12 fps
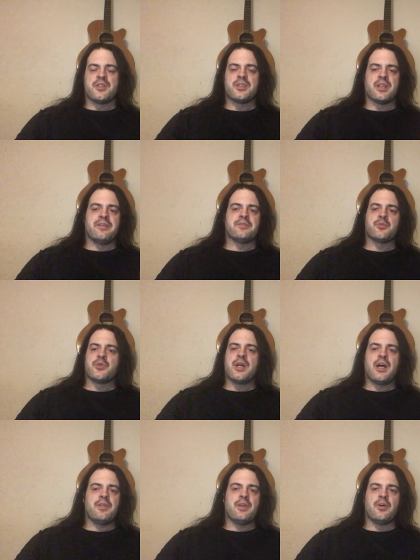as slaves were
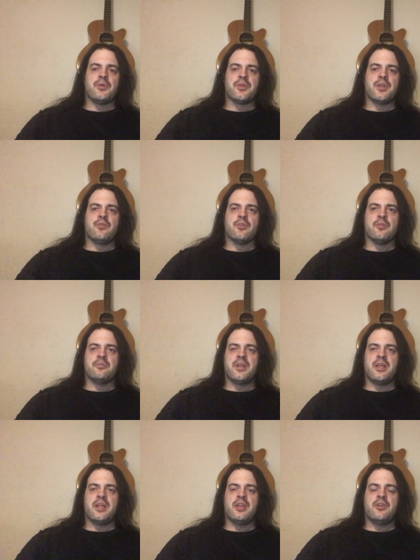not the only group
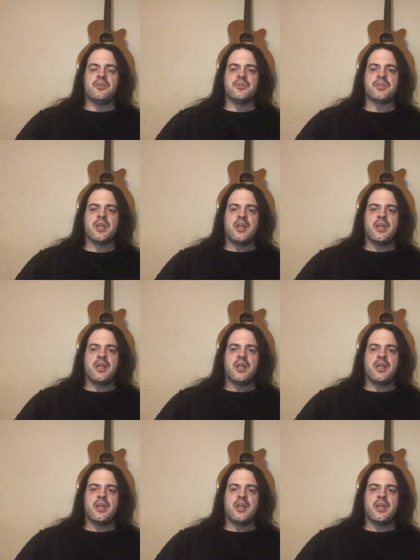being used